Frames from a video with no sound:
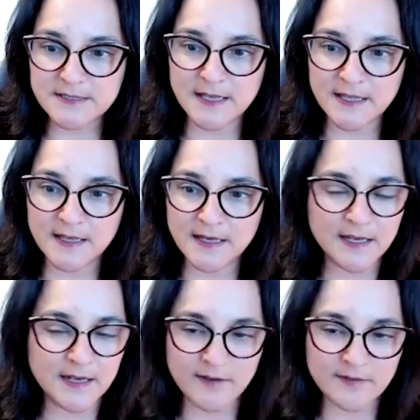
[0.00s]
I think, can
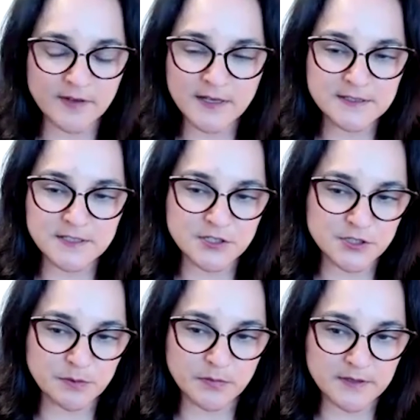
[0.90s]
have
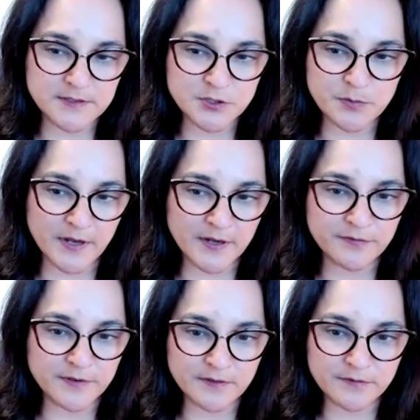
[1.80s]
such such a
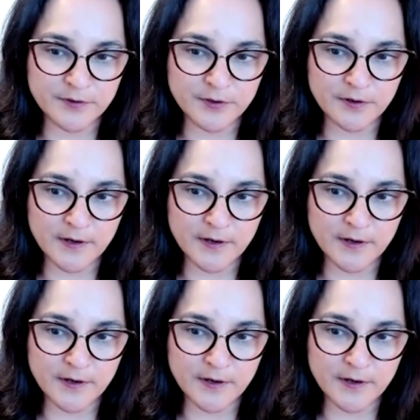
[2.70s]
benefit for